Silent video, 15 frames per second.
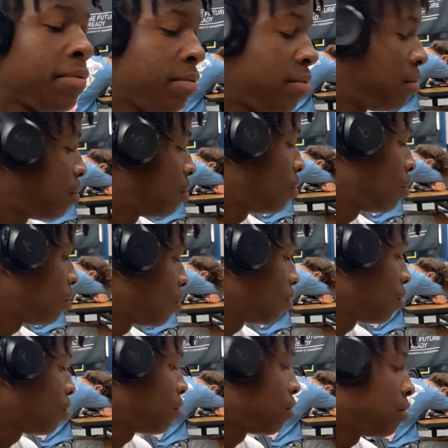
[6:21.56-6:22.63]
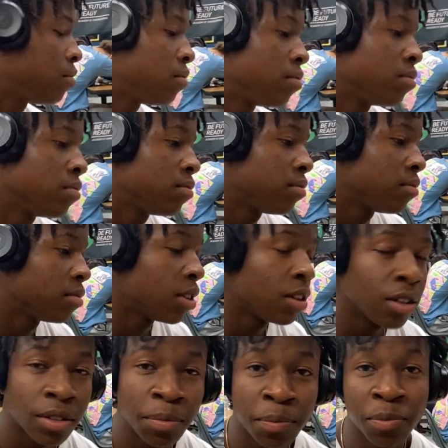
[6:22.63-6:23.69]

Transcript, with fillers: How you feel about the summer? Um,